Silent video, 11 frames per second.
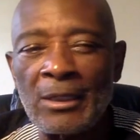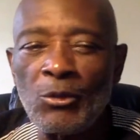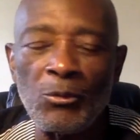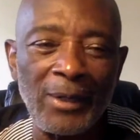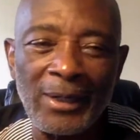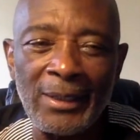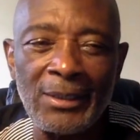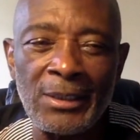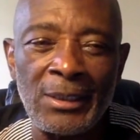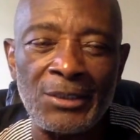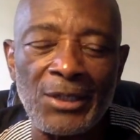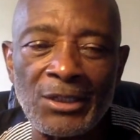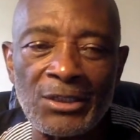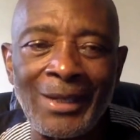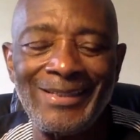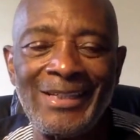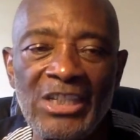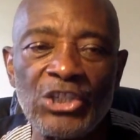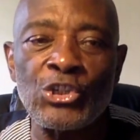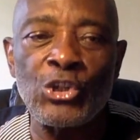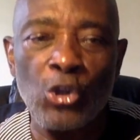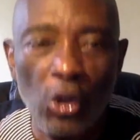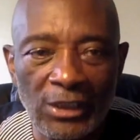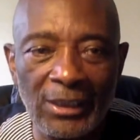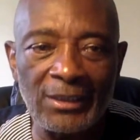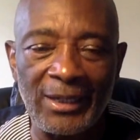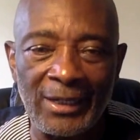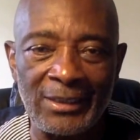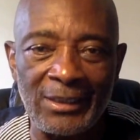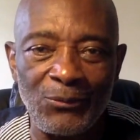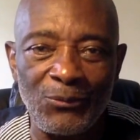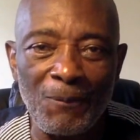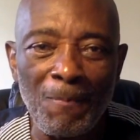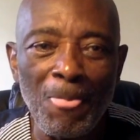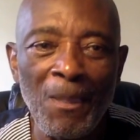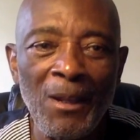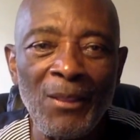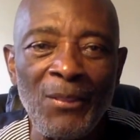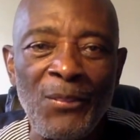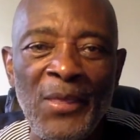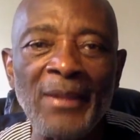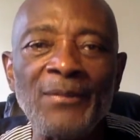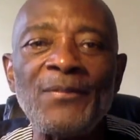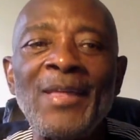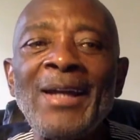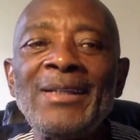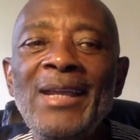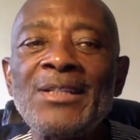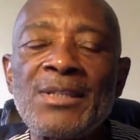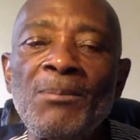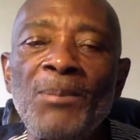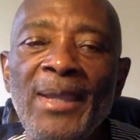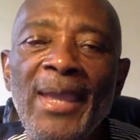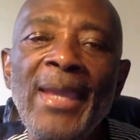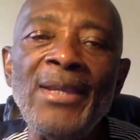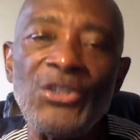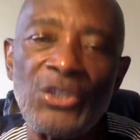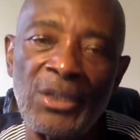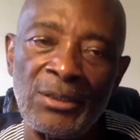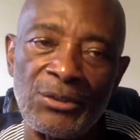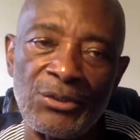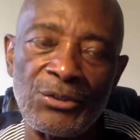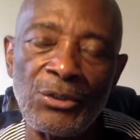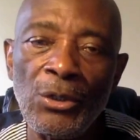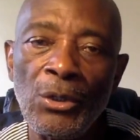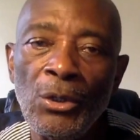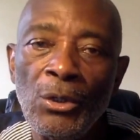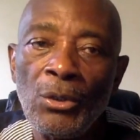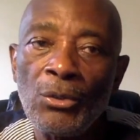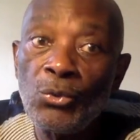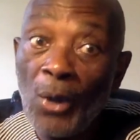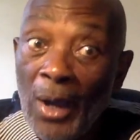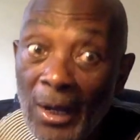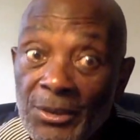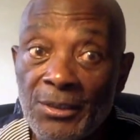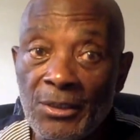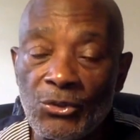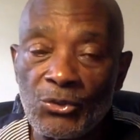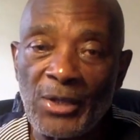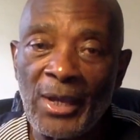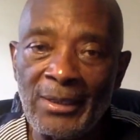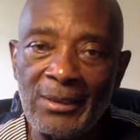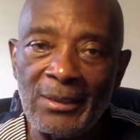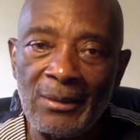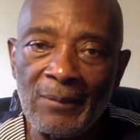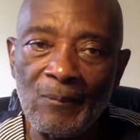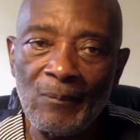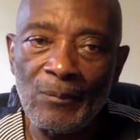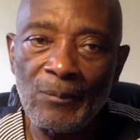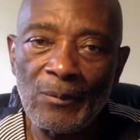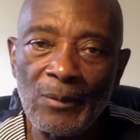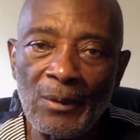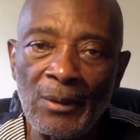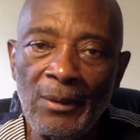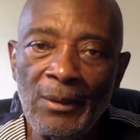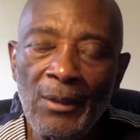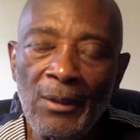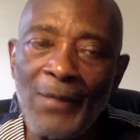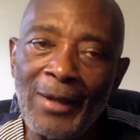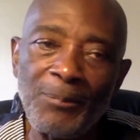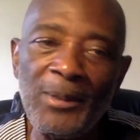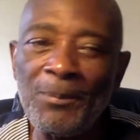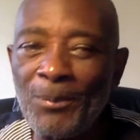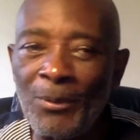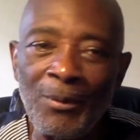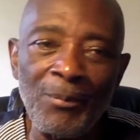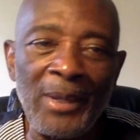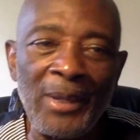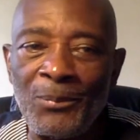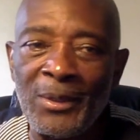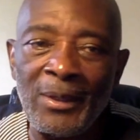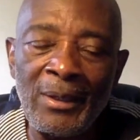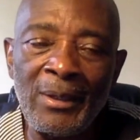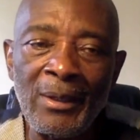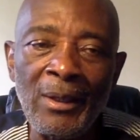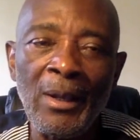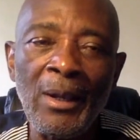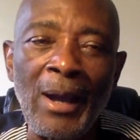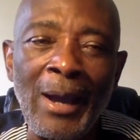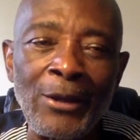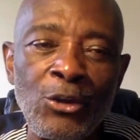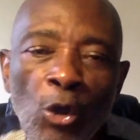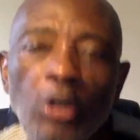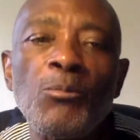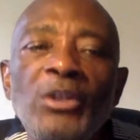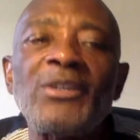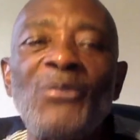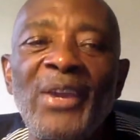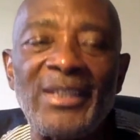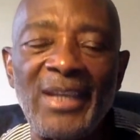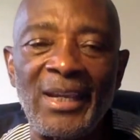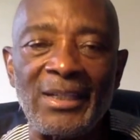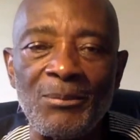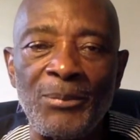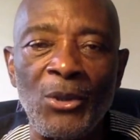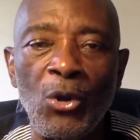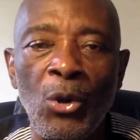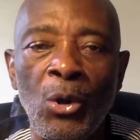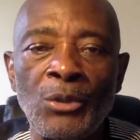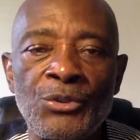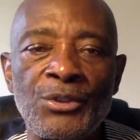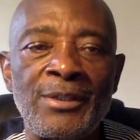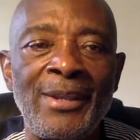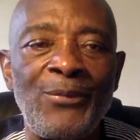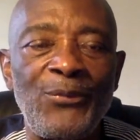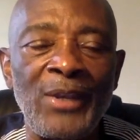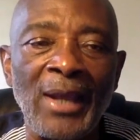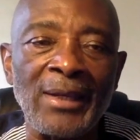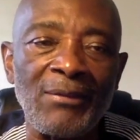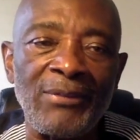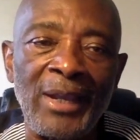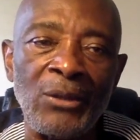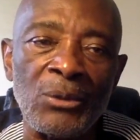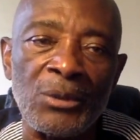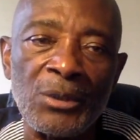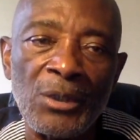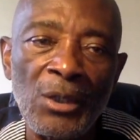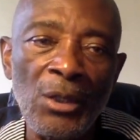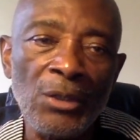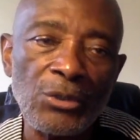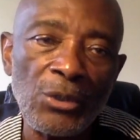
and remuneration is such that it is not attractive, then that has implications to us as a society, right? That people maybe are not motivated because they feel undervalued.